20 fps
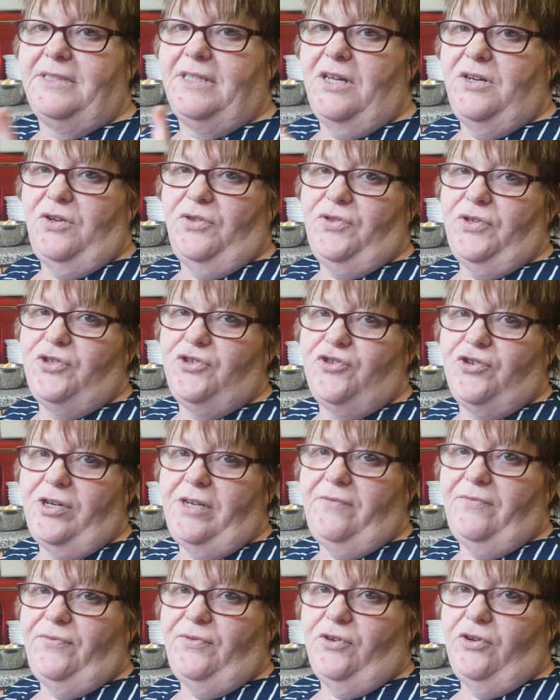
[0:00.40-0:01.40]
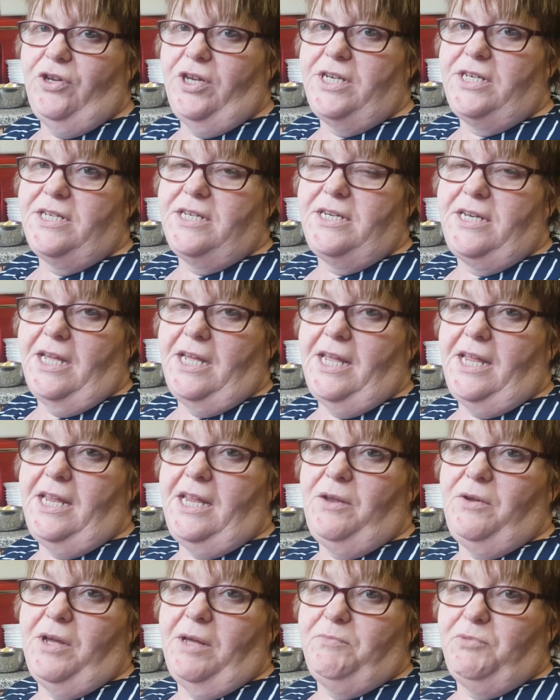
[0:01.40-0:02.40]
another treat for you
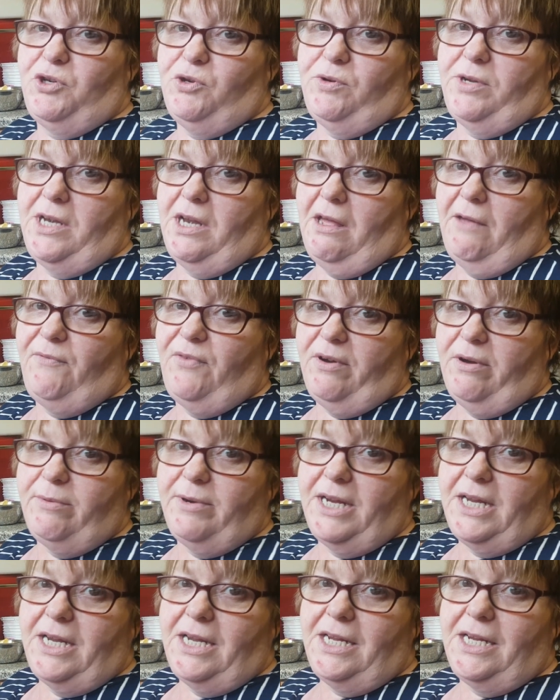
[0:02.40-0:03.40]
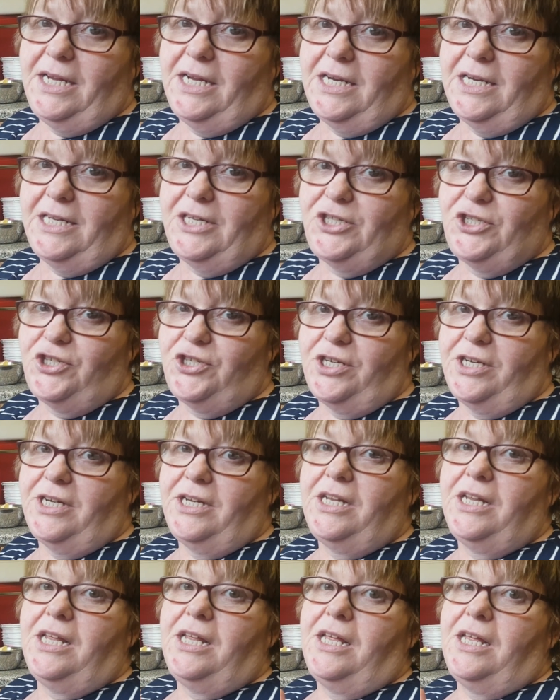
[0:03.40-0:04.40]
today. I'm doing a very English,
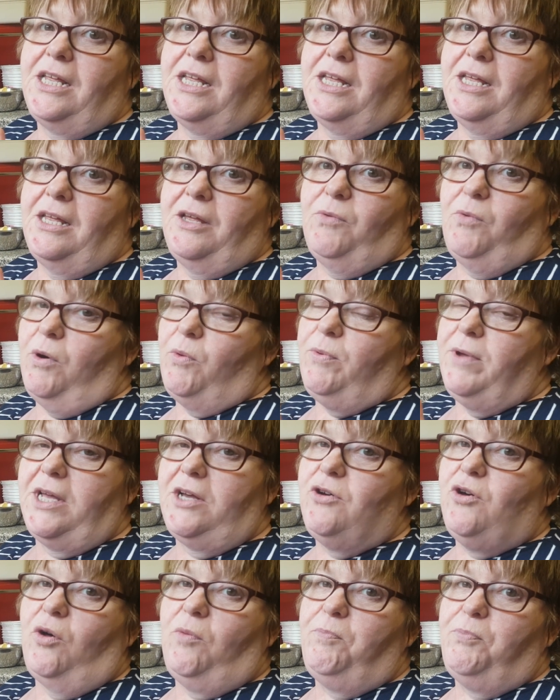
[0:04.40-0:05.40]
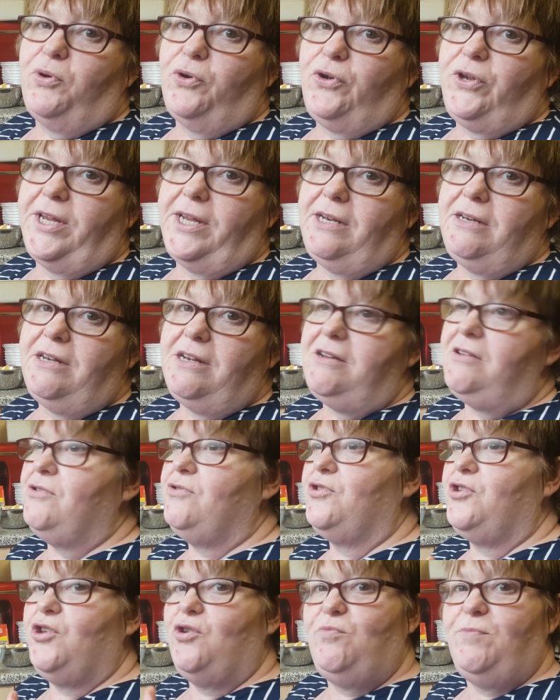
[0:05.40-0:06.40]
what we call pudding,
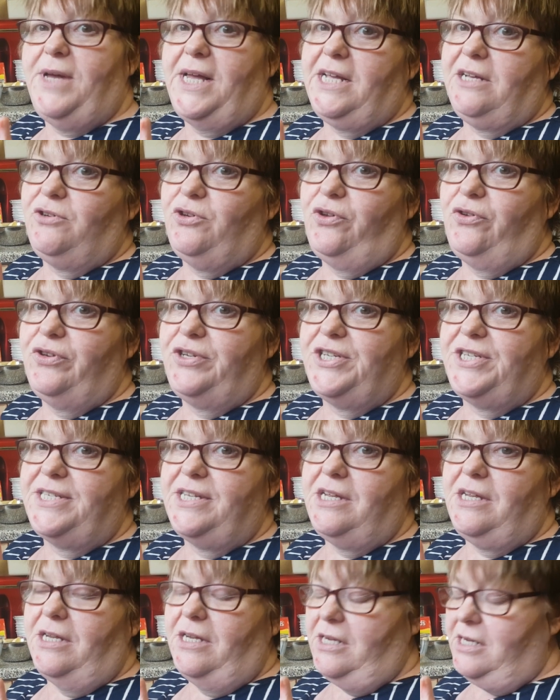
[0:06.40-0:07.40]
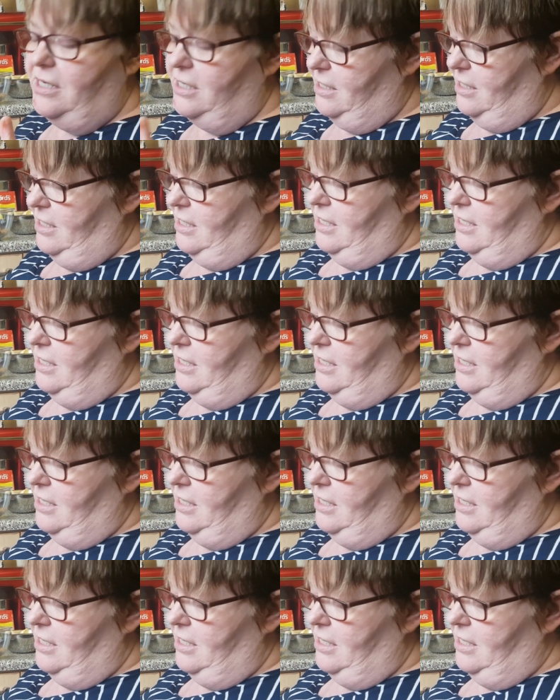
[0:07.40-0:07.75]
or you might call dessert,